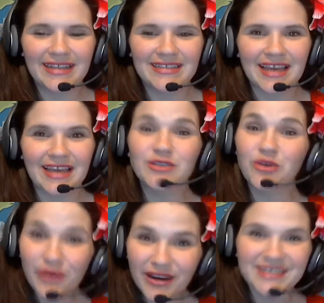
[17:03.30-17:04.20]
And I
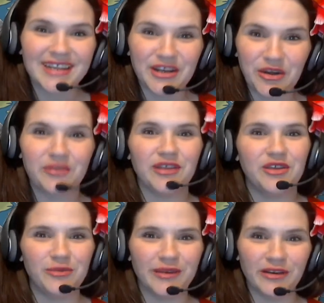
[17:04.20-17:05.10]
told her, I said, I know
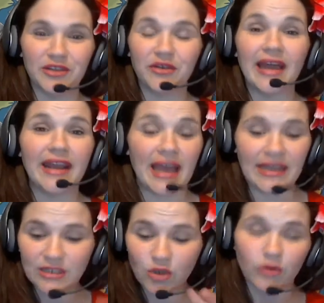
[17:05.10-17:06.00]
that you will, and
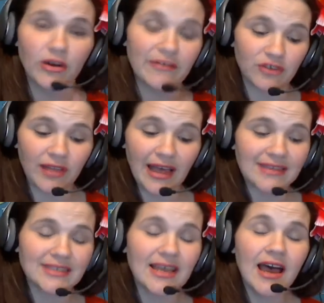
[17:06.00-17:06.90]
I told her after
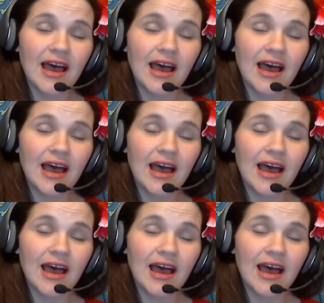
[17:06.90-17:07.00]
class,